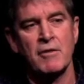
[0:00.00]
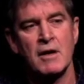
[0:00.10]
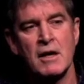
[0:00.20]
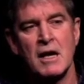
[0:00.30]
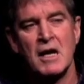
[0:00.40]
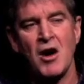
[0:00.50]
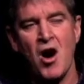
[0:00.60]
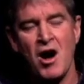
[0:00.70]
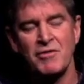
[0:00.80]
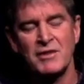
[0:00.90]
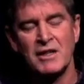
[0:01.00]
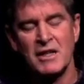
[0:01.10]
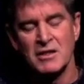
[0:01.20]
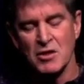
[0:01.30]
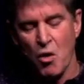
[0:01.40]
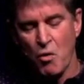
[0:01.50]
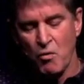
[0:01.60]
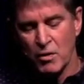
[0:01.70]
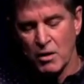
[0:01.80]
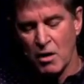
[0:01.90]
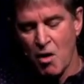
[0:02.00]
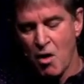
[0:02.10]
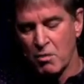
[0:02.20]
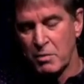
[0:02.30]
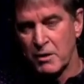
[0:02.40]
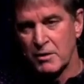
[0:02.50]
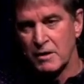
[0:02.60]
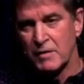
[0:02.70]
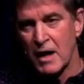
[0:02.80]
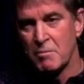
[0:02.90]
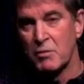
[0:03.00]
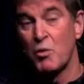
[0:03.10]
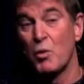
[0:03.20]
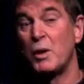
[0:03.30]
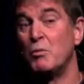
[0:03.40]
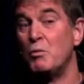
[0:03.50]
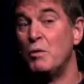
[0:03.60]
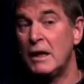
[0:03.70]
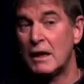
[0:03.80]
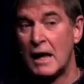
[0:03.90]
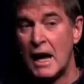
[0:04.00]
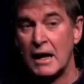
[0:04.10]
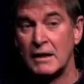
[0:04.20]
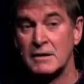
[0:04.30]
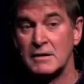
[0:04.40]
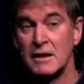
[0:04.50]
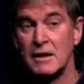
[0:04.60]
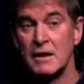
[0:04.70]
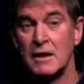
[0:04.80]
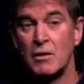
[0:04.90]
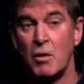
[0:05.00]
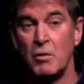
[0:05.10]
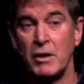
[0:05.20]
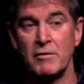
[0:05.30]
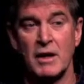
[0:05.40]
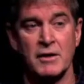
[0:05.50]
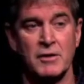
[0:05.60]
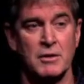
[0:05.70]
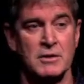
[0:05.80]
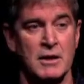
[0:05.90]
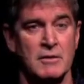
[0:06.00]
and often it's over a long period of time before we realize what we have done to ourselves.